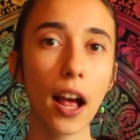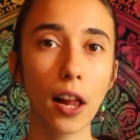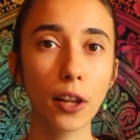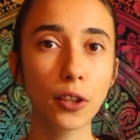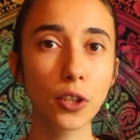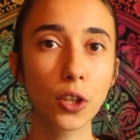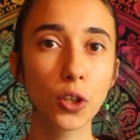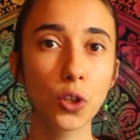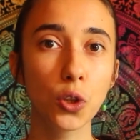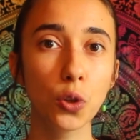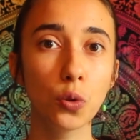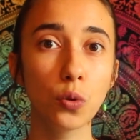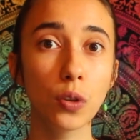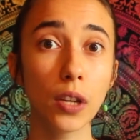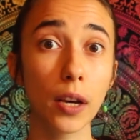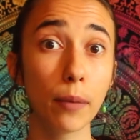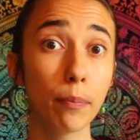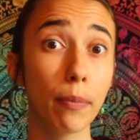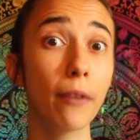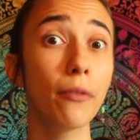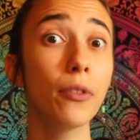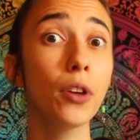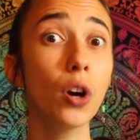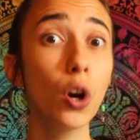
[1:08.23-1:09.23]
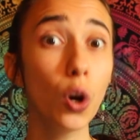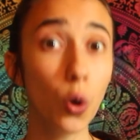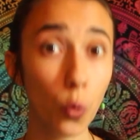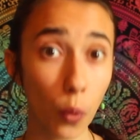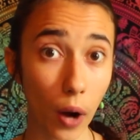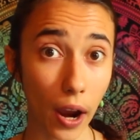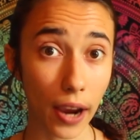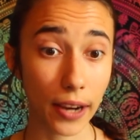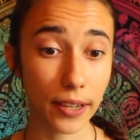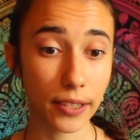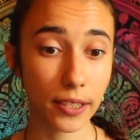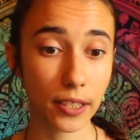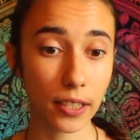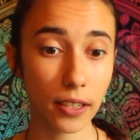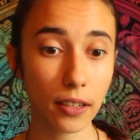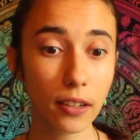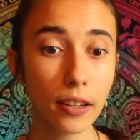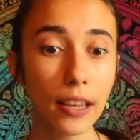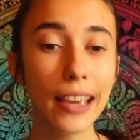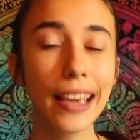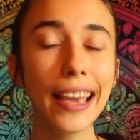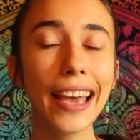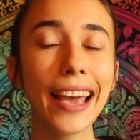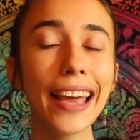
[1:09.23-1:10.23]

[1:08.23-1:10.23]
altitude above the horizon,